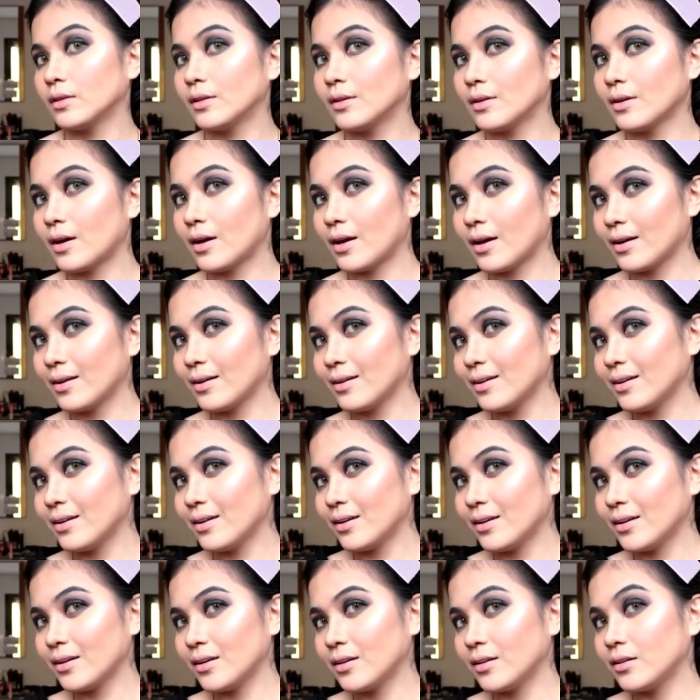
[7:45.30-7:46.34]

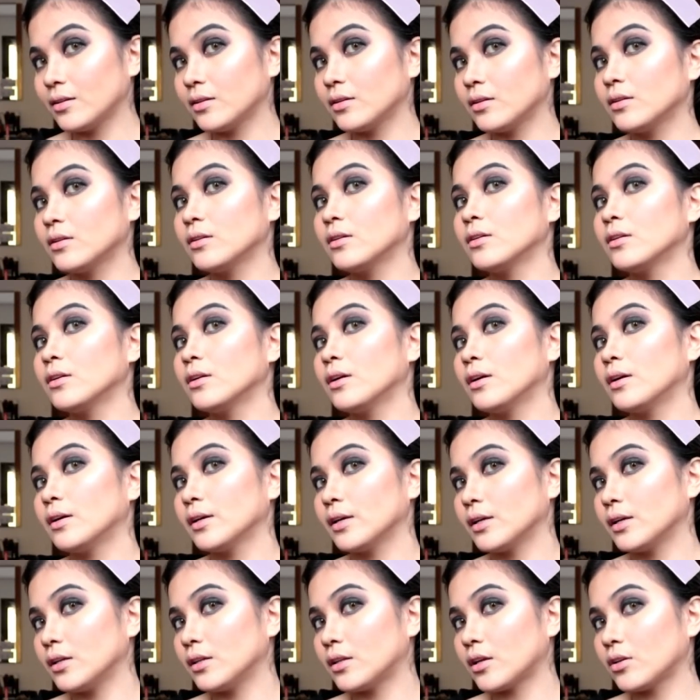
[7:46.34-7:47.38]
Yan.
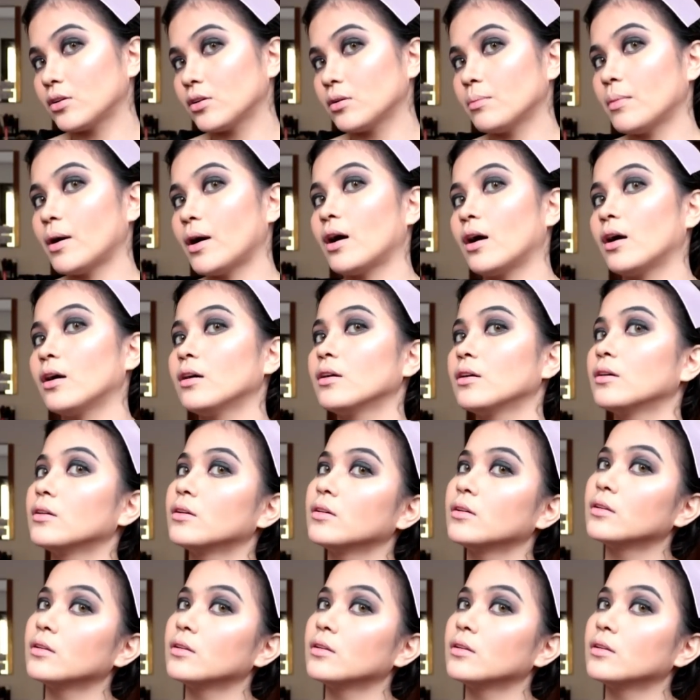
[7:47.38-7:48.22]
Kita nyo ba?